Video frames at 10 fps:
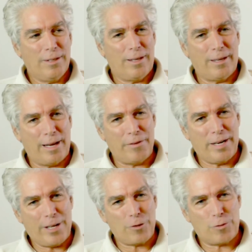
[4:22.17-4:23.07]
and I have a
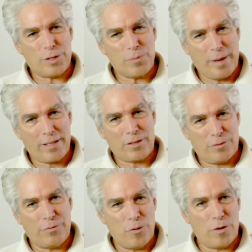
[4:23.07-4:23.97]
natural
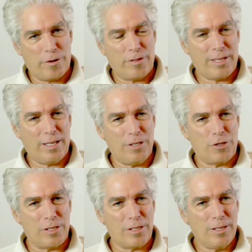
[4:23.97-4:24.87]
respect for their
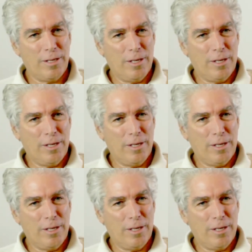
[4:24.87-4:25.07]
intelligence,